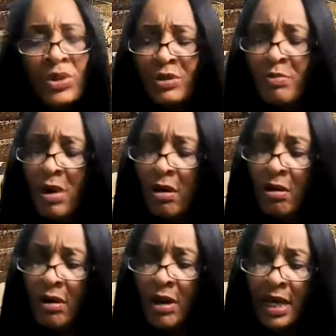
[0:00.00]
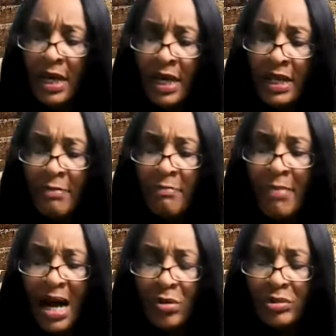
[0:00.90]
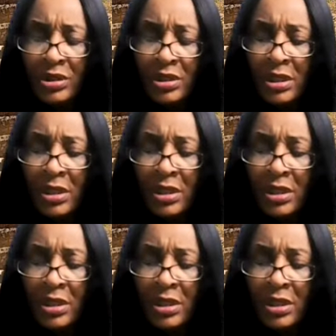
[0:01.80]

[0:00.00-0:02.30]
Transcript: small an amount,